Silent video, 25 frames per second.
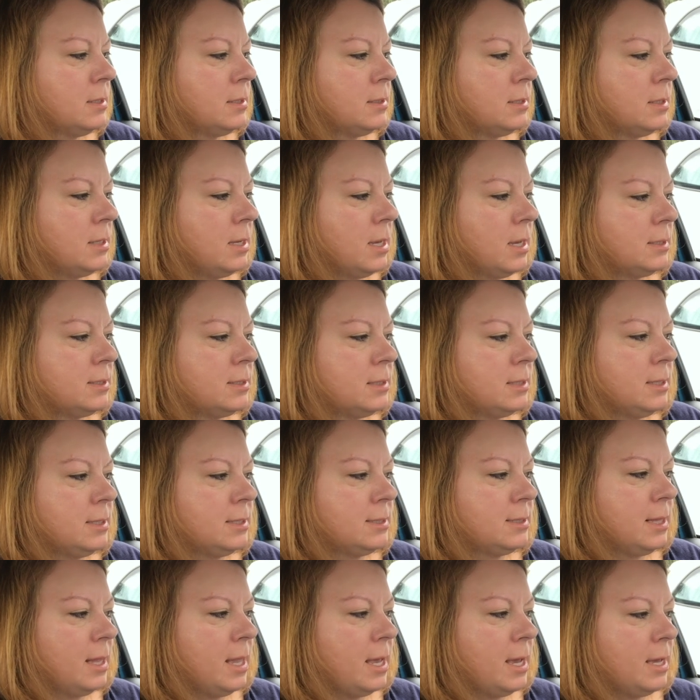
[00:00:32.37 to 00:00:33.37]
to get to
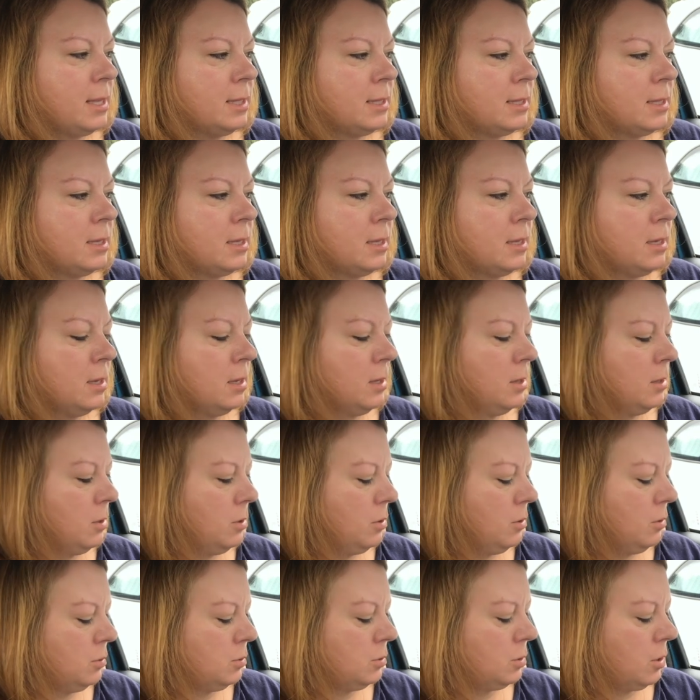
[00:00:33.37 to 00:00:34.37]
this lane.
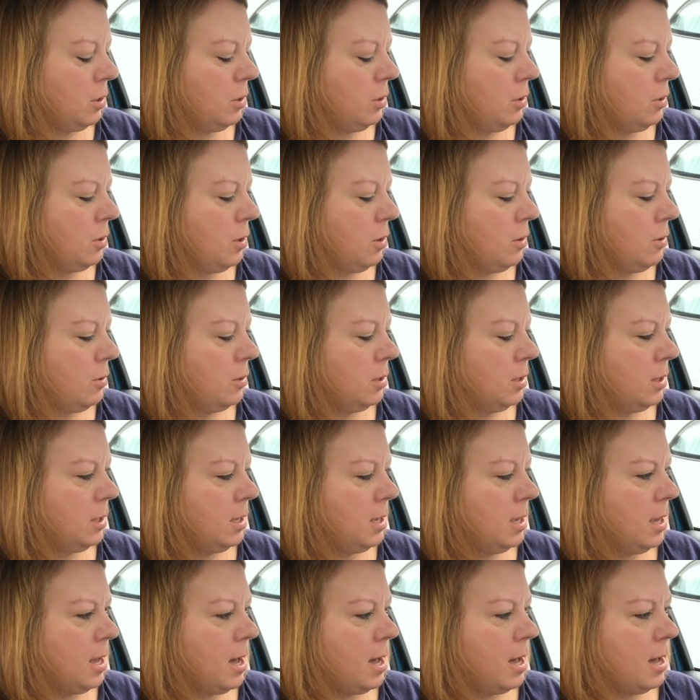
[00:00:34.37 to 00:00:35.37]
You don't go
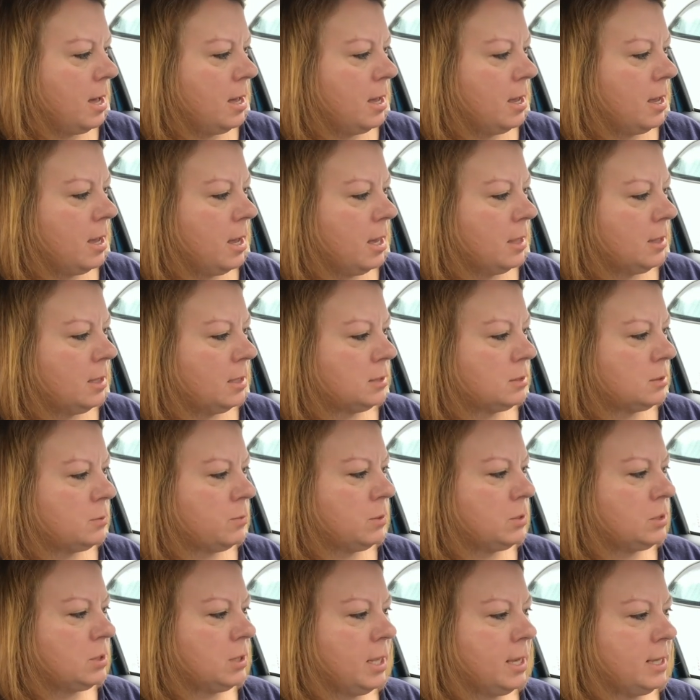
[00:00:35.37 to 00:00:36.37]
here and then
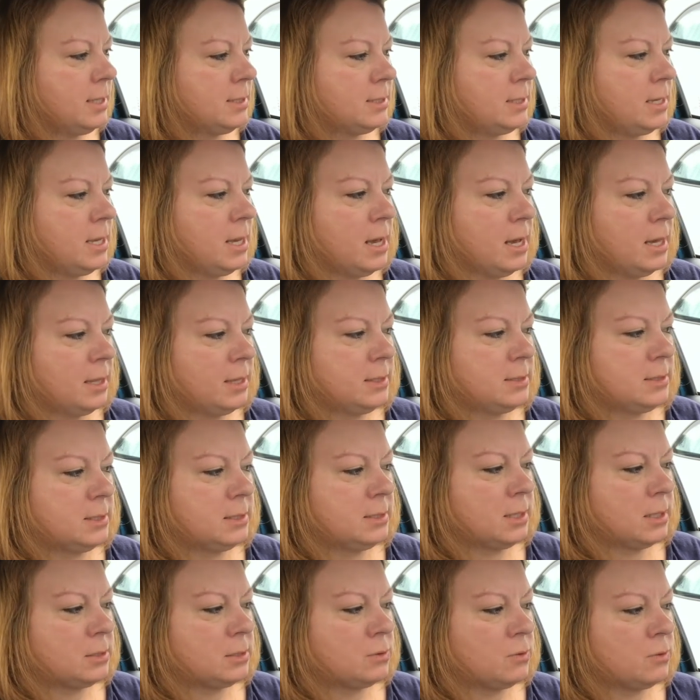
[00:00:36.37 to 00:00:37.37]
switch lanes here. This is
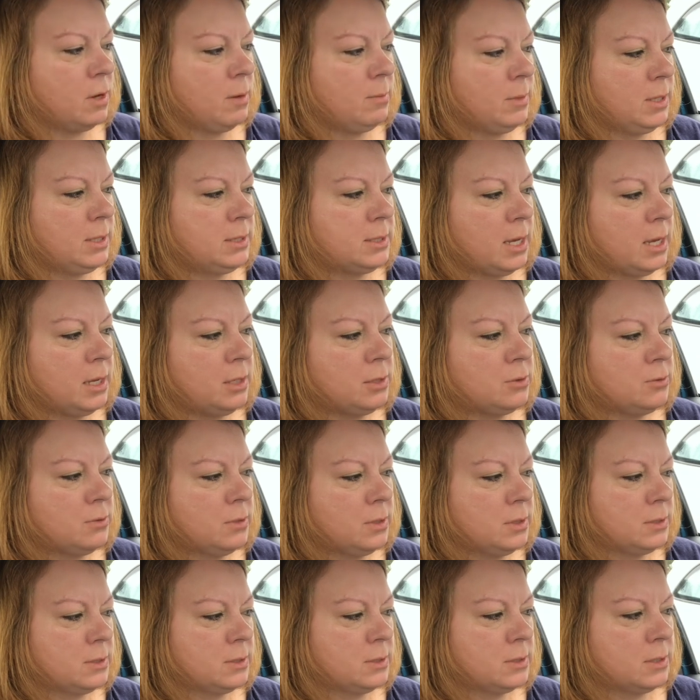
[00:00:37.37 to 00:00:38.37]
extremely
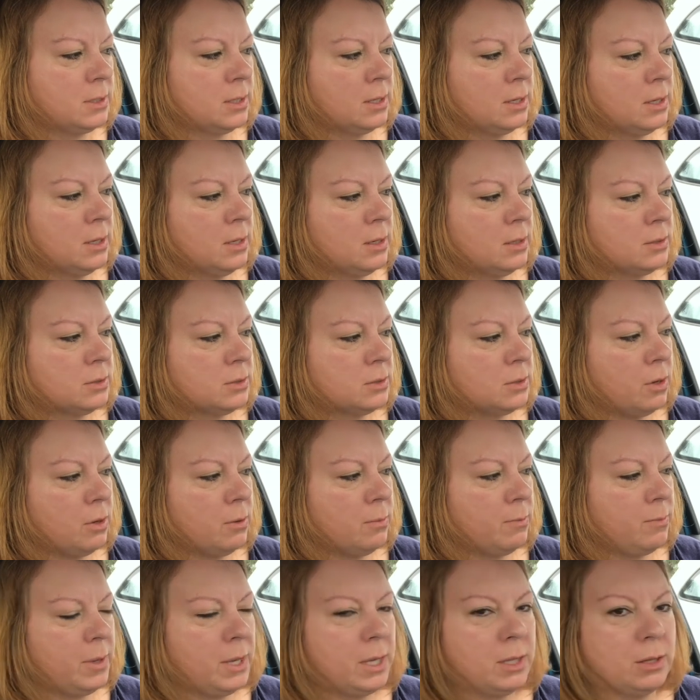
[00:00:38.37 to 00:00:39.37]
dangerous. So a
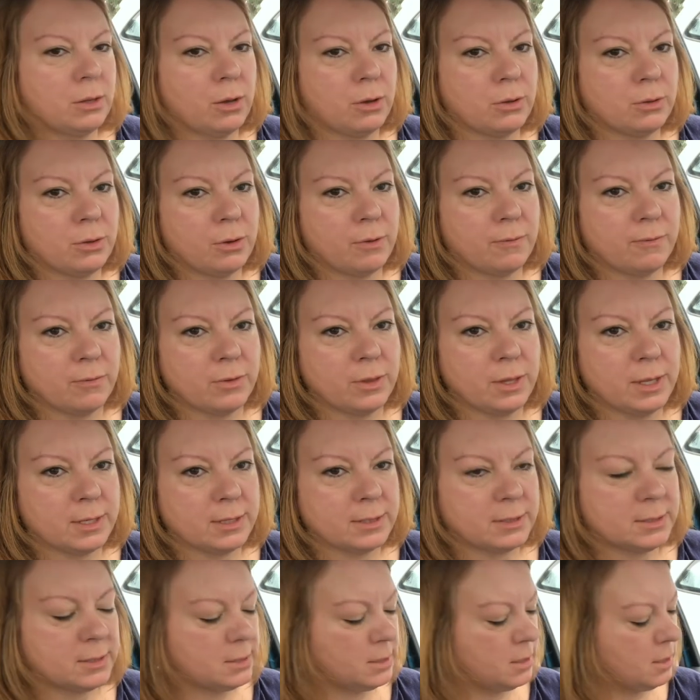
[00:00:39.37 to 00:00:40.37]
big no-no for
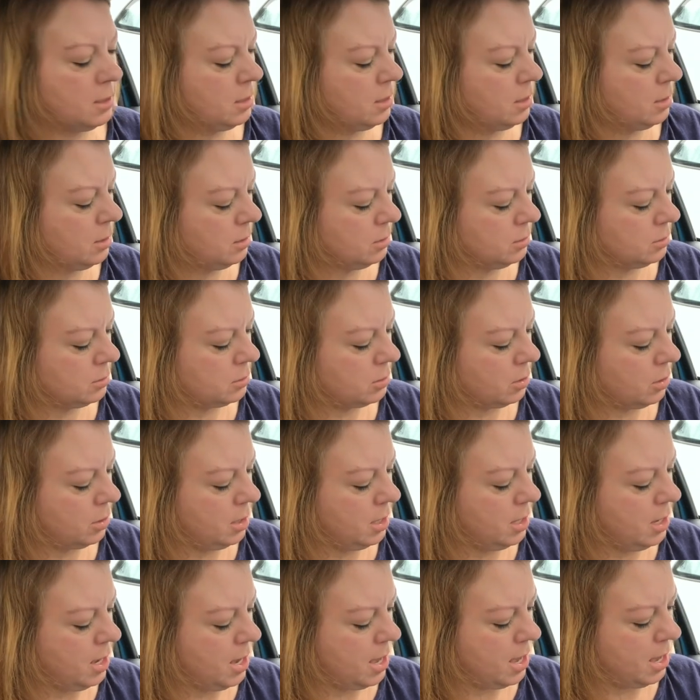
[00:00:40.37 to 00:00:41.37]
this. So
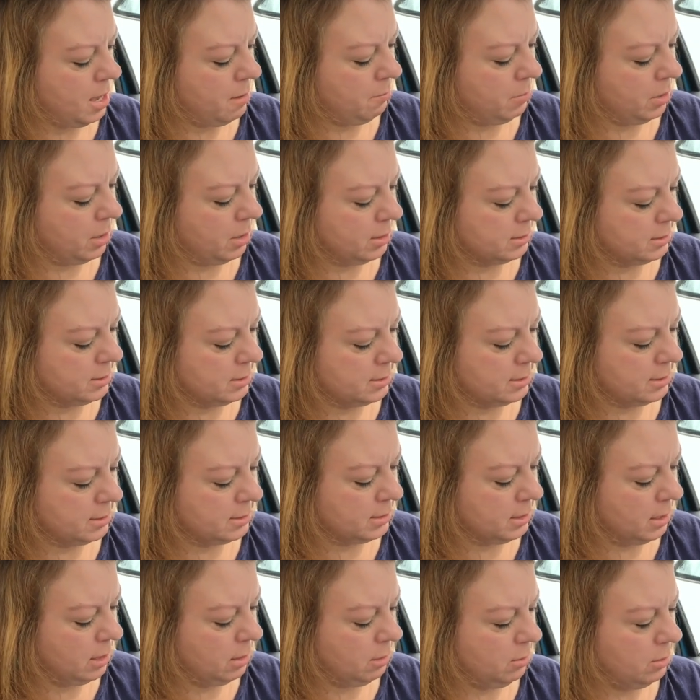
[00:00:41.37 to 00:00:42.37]
here, because it's a
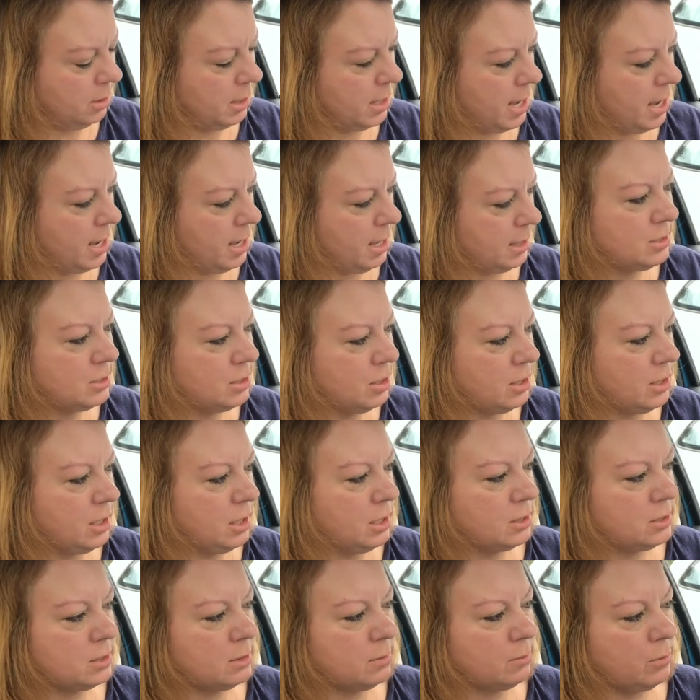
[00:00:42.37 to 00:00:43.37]
single lane, turning
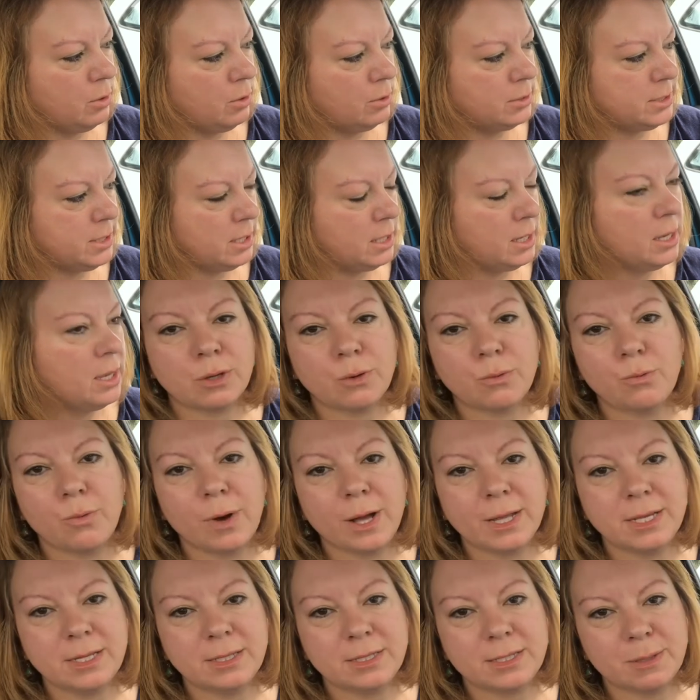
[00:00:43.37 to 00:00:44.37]
into multi,
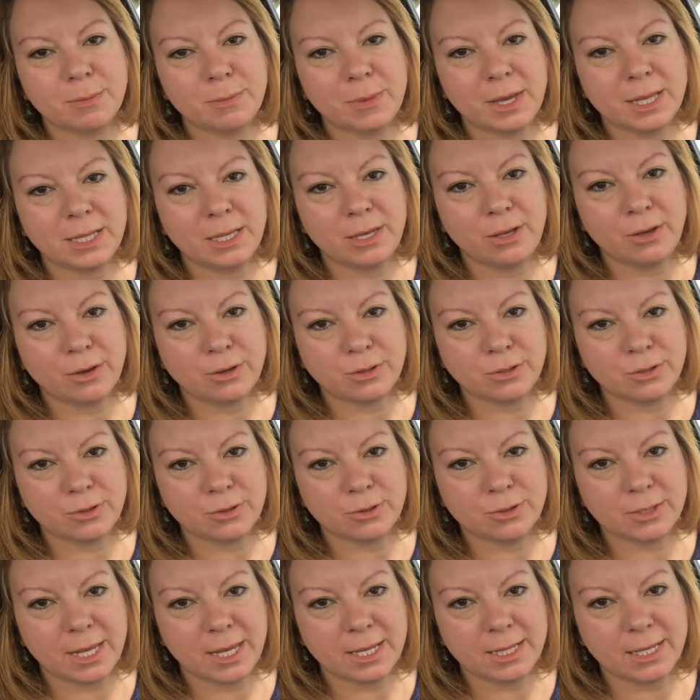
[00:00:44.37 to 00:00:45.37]
one into many, you can
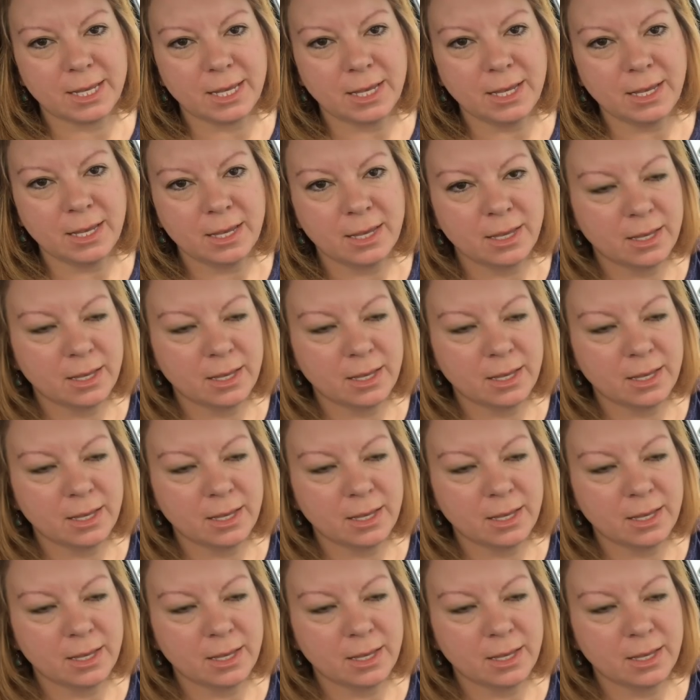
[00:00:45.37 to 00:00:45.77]
choose any.